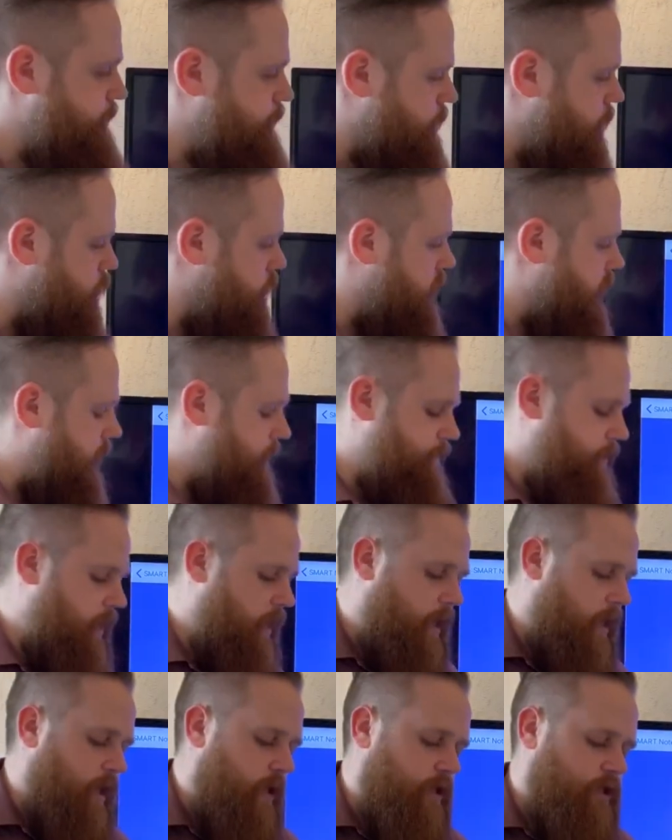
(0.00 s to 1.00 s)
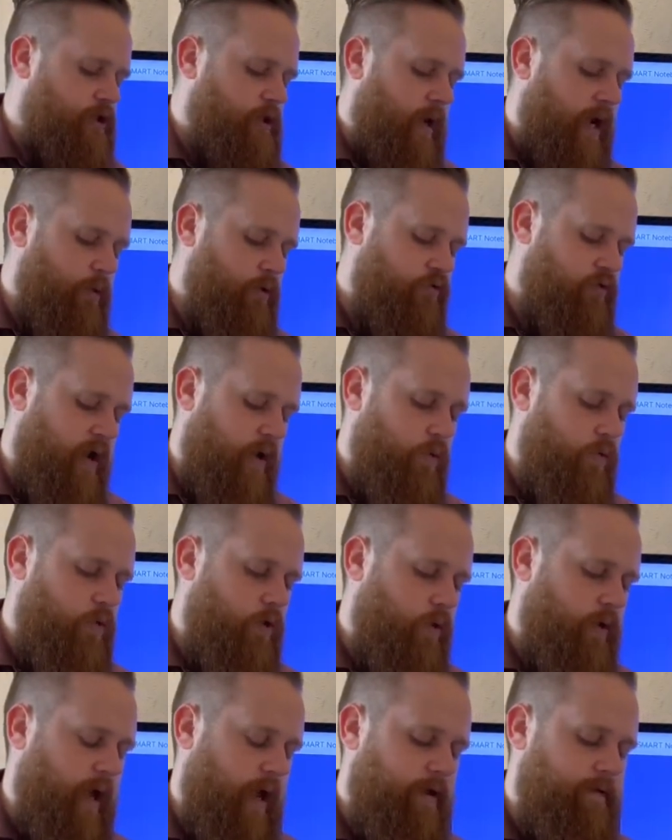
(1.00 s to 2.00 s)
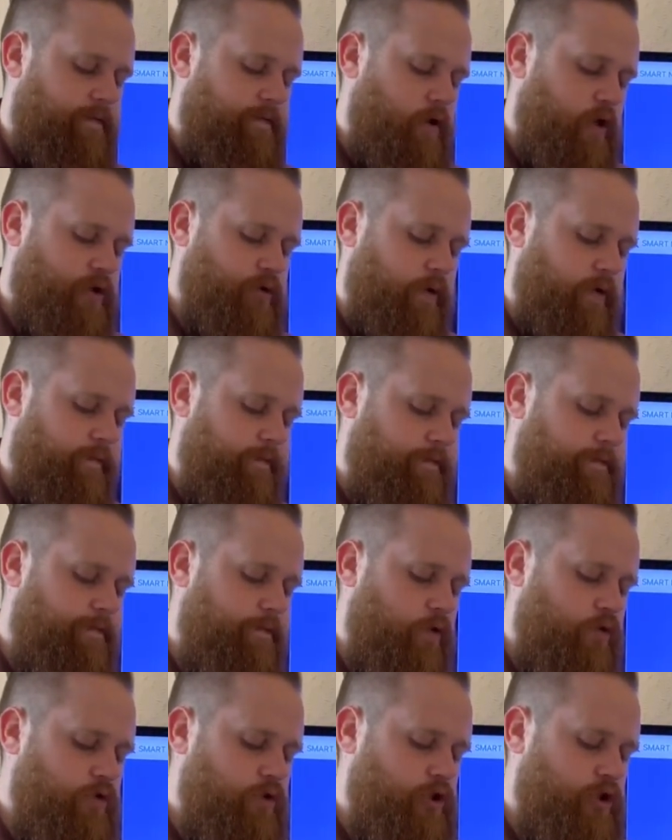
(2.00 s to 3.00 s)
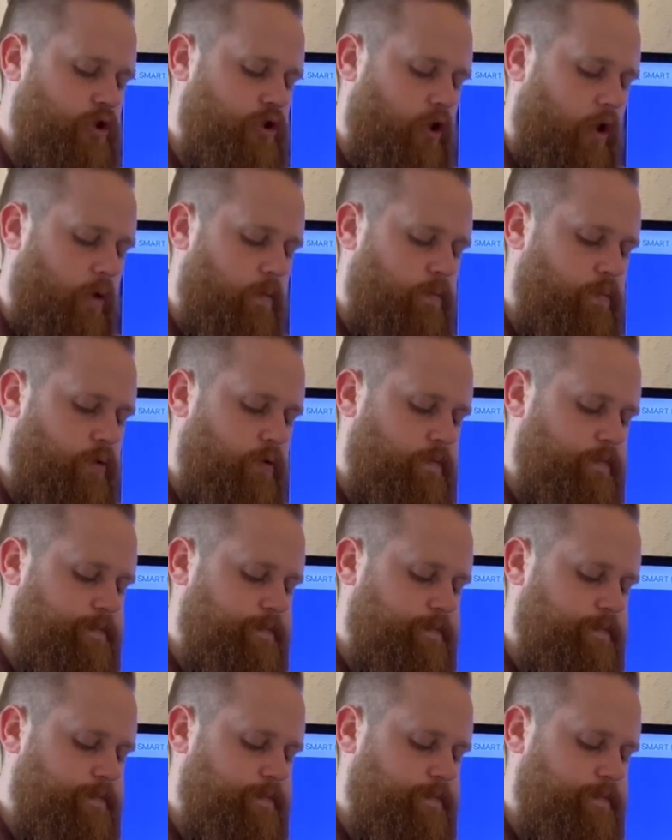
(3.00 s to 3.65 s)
Okay, so I would write, okay, first one, full stop.